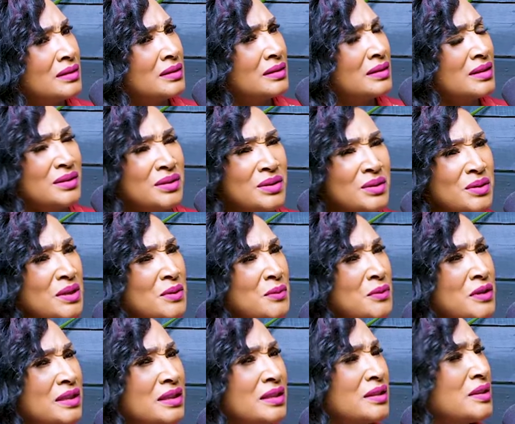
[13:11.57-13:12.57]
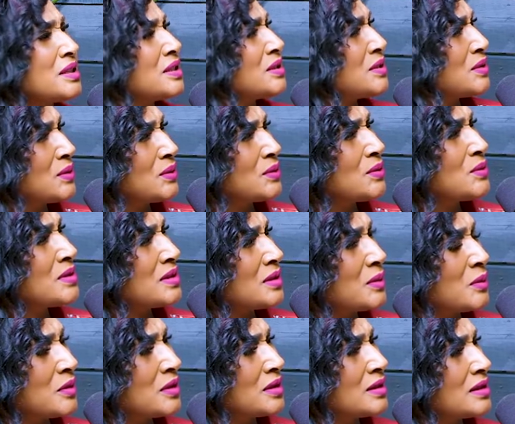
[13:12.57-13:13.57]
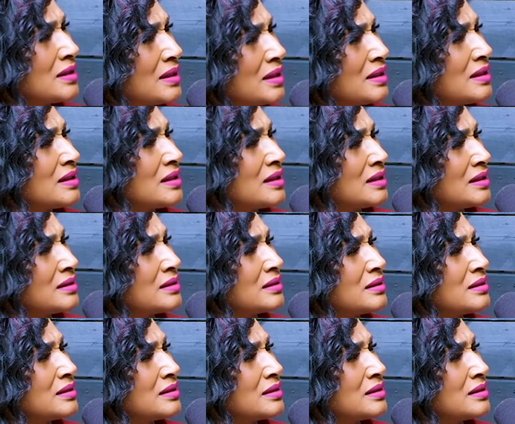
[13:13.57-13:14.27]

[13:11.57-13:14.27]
Yeah, thirty-one, thirty-two, somewhere like that.